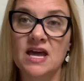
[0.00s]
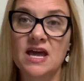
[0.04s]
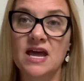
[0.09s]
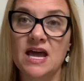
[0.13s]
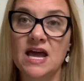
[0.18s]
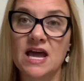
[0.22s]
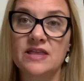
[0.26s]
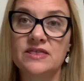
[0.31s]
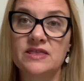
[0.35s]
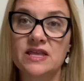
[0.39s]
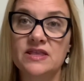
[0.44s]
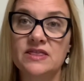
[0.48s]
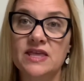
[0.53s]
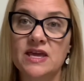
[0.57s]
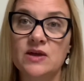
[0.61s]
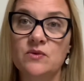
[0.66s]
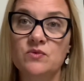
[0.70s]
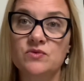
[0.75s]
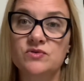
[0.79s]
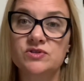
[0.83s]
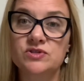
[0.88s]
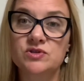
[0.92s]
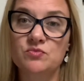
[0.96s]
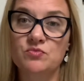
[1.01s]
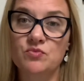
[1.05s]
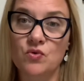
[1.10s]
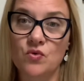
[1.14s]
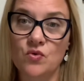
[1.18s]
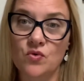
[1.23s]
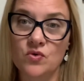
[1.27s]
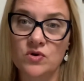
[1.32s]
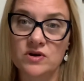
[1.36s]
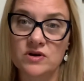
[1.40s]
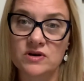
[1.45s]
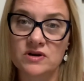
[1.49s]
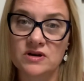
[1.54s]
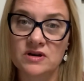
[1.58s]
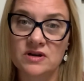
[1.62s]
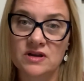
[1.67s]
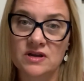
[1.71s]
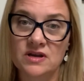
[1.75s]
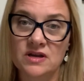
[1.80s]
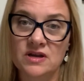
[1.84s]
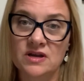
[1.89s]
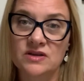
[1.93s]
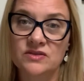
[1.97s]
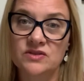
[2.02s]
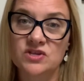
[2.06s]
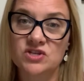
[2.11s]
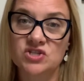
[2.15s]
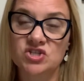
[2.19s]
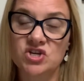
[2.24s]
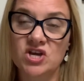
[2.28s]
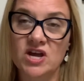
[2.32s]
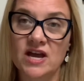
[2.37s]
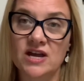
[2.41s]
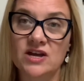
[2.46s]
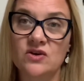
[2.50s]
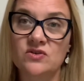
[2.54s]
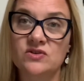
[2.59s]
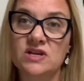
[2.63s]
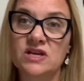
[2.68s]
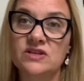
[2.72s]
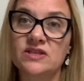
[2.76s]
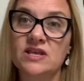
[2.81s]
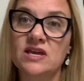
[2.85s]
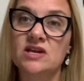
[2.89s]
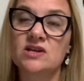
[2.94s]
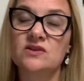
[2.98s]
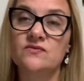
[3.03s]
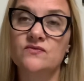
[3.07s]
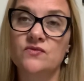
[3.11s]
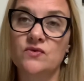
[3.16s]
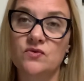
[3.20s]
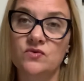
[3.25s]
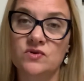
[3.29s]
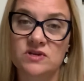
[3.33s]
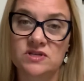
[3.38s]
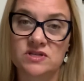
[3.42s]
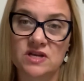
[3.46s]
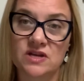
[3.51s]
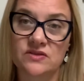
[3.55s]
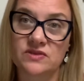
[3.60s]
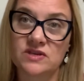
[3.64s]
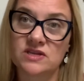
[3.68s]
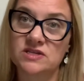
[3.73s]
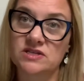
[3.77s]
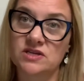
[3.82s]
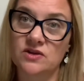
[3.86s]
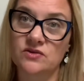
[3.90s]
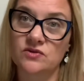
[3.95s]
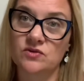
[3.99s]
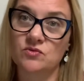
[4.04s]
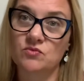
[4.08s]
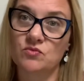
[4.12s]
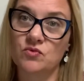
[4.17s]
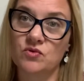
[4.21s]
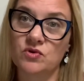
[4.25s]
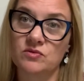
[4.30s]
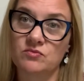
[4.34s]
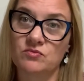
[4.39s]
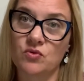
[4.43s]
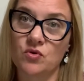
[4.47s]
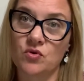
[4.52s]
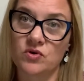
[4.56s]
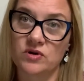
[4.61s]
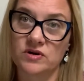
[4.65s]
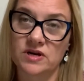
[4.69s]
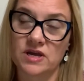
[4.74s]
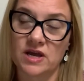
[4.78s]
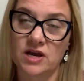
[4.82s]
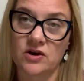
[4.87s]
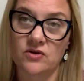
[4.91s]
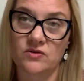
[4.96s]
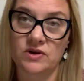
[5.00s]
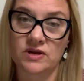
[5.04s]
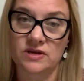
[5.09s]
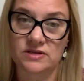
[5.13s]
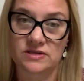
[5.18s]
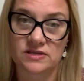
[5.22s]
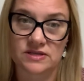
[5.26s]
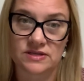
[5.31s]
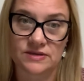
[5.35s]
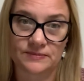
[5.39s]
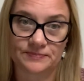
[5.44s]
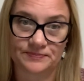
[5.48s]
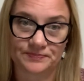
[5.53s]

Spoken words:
and then they will support the child and they can focus on these other more important areas,